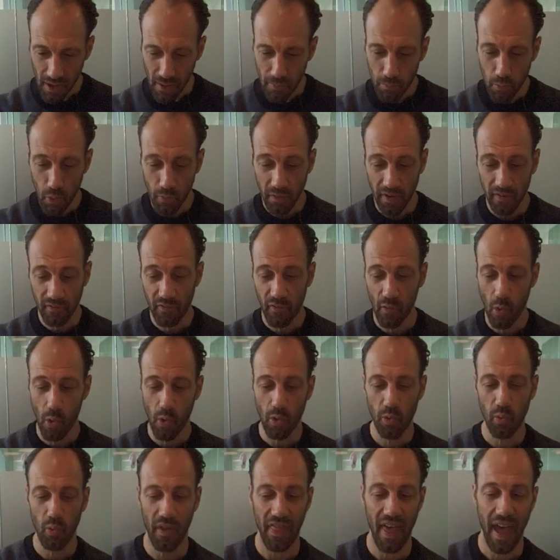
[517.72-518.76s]
moving
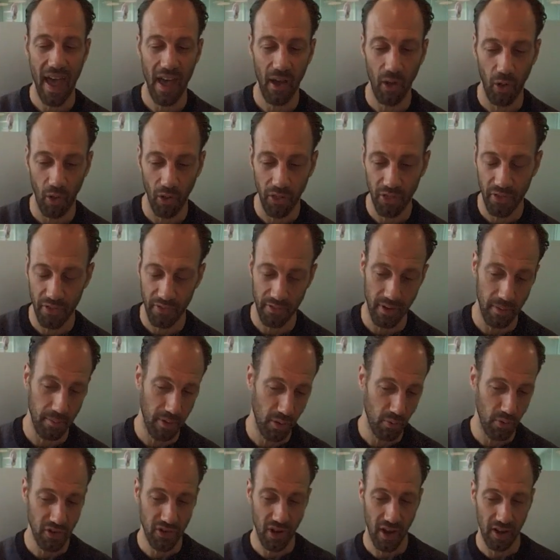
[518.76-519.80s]
forward with health, I
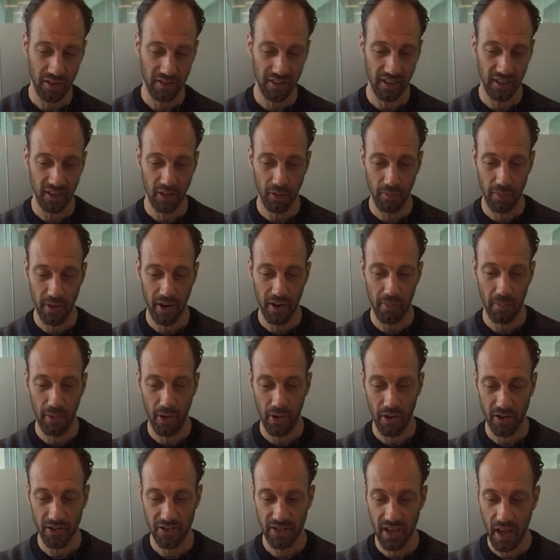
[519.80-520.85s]
mean, we talked a little bit
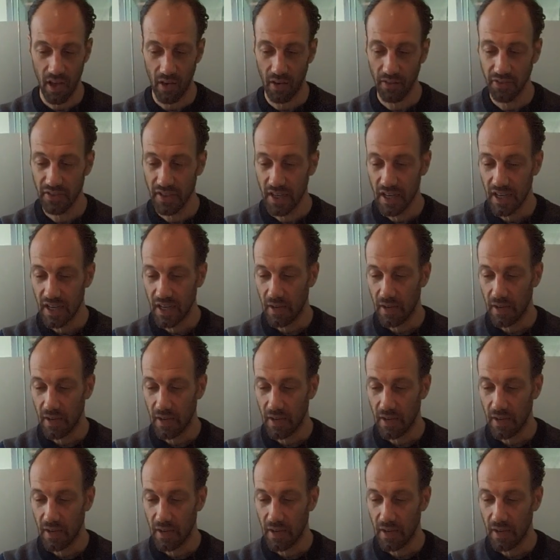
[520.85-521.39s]
about ourselves,